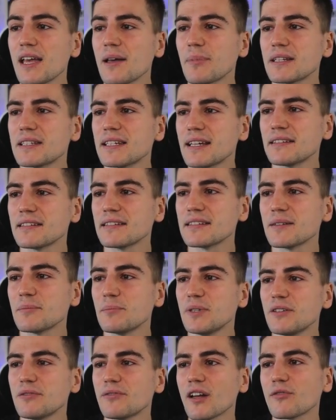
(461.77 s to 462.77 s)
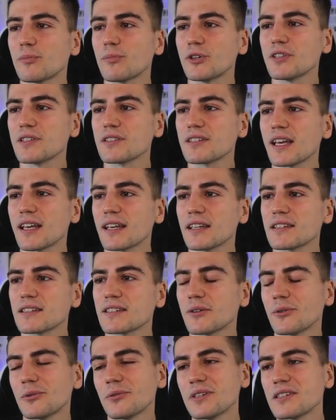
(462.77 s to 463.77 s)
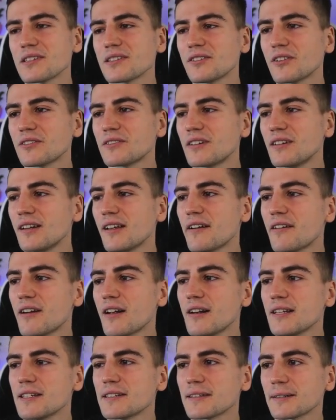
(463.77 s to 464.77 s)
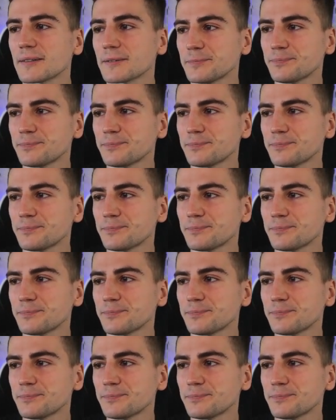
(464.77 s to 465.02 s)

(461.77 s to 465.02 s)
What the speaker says: but then the b5 pawn is hanging, so it's not really realistic.